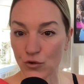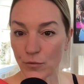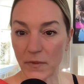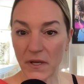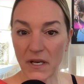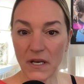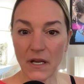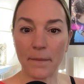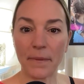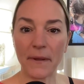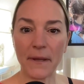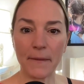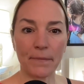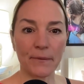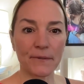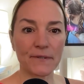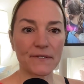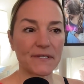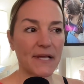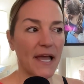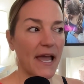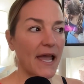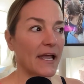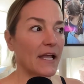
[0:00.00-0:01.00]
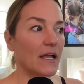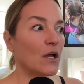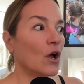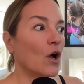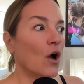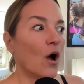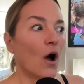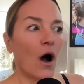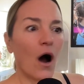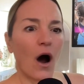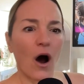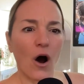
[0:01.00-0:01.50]
media people say,
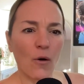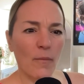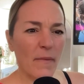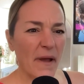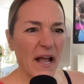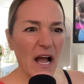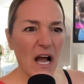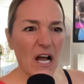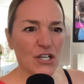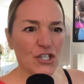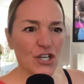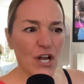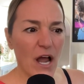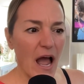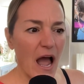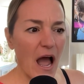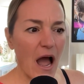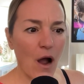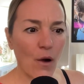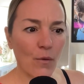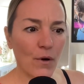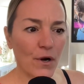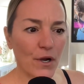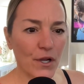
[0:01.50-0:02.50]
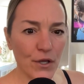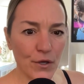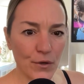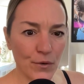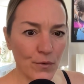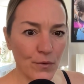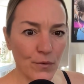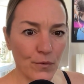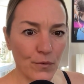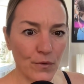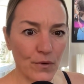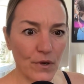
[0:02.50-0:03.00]
"Oh my gosh, how are
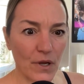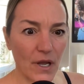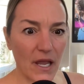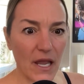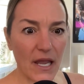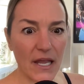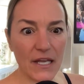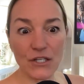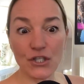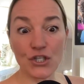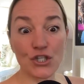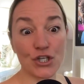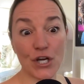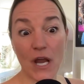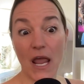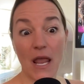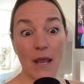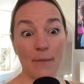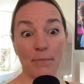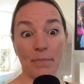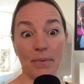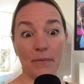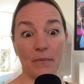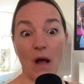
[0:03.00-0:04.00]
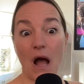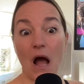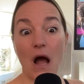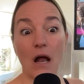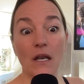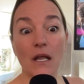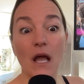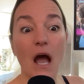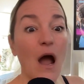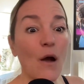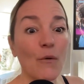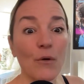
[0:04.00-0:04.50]
you in shape? How
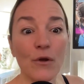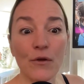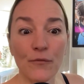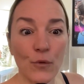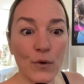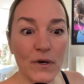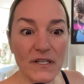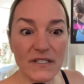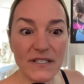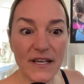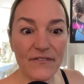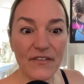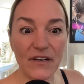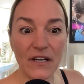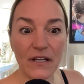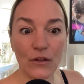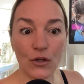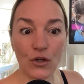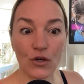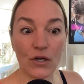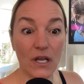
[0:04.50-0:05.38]
are you 47 and look